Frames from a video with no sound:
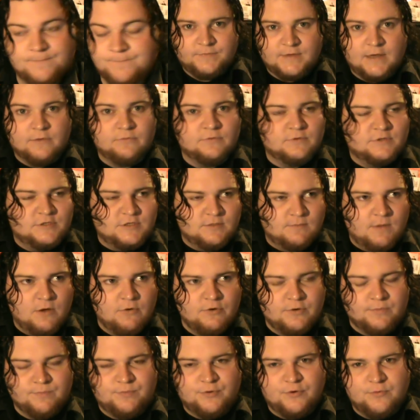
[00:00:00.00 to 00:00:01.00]
Now,
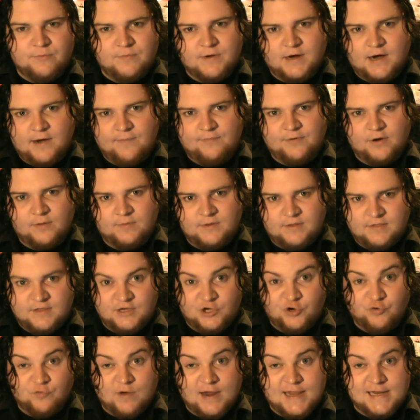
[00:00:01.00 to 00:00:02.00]
Timon and Pumbaa are probably the
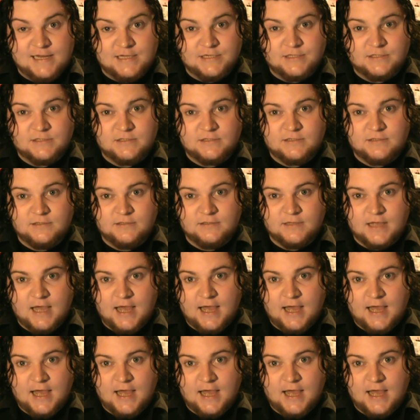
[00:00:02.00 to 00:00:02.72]
greatest